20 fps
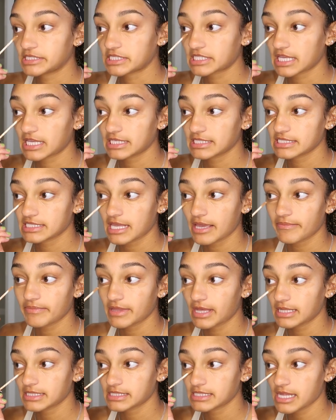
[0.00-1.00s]
just gonna skip
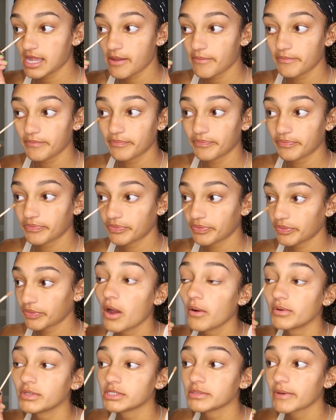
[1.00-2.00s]
that step.
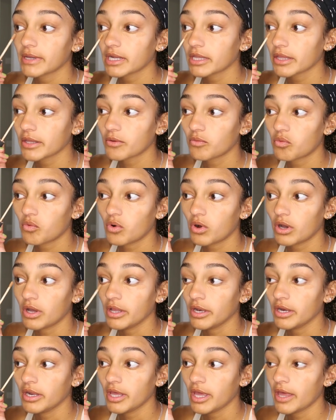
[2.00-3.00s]
I went to bed at like
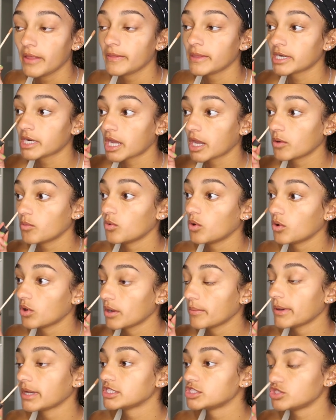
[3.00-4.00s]
1 and then I woke
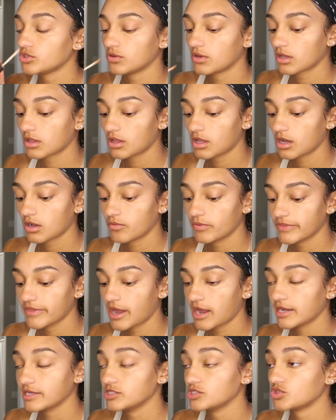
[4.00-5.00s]
up at 2 o'clock with,
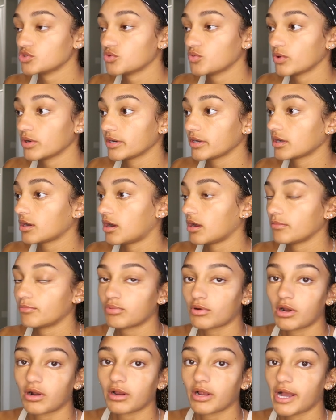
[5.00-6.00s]
I swear to God,
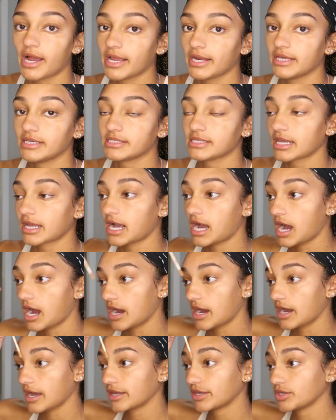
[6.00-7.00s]
bronchitis. Like,
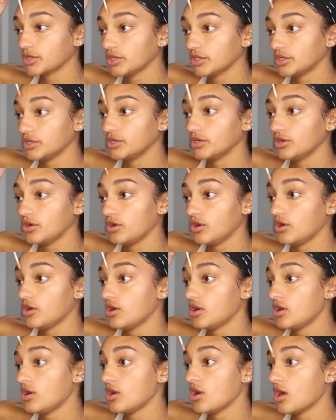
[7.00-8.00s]
I could
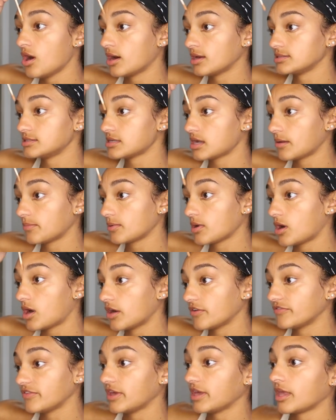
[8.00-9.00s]
not stop
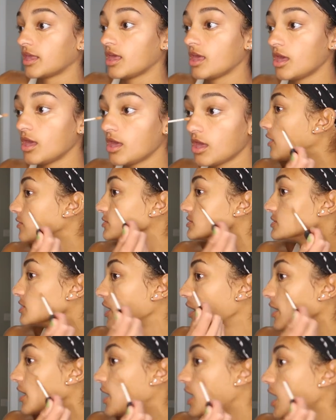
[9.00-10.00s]
coughing. I was
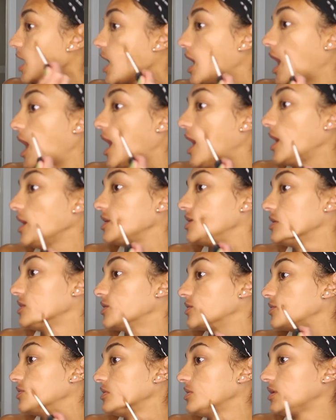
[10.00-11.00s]
like, I
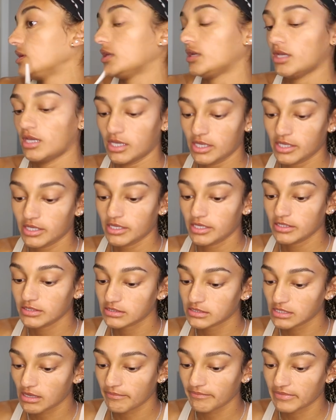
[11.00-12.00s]
either need
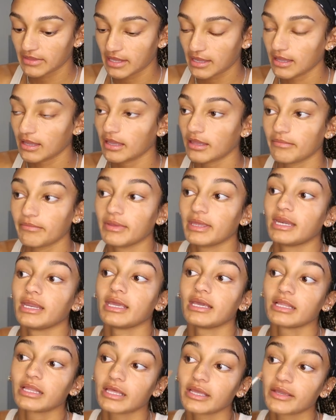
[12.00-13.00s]
something
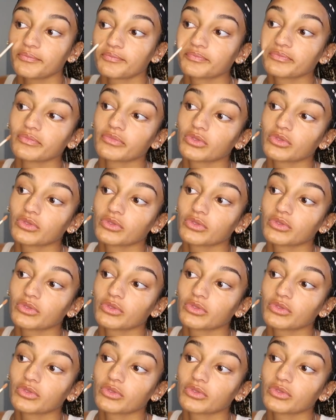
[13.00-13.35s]
immediately